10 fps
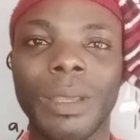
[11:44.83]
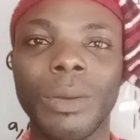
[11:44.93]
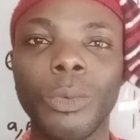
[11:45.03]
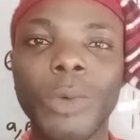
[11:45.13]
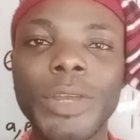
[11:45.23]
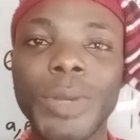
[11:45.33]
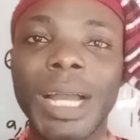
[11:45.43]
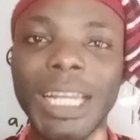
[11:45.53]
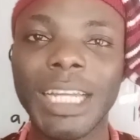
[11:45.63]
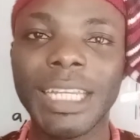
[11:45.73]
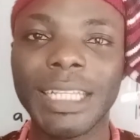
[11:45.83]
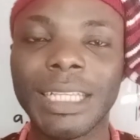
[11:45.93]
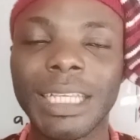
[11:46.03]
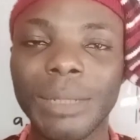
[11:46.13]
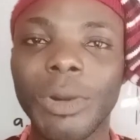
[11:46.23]
when you are learning
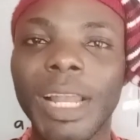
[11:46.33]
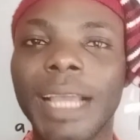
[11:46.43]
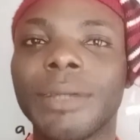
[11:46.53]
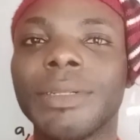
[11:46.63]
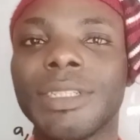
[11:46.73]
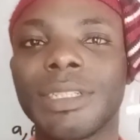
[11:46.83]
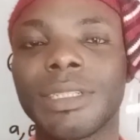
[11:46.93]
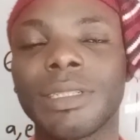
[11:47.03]
Igbo language.